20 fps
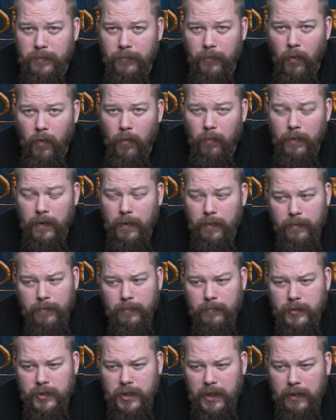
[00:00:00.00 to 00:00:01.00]
4 with
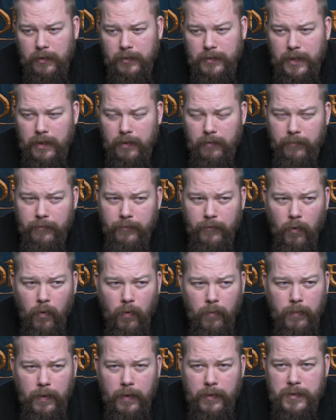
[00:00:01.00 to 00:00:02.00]
shield and
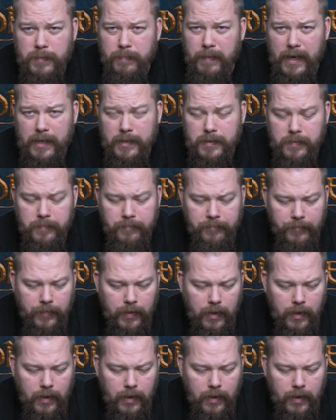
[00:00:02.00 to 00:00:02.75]
4 with spears.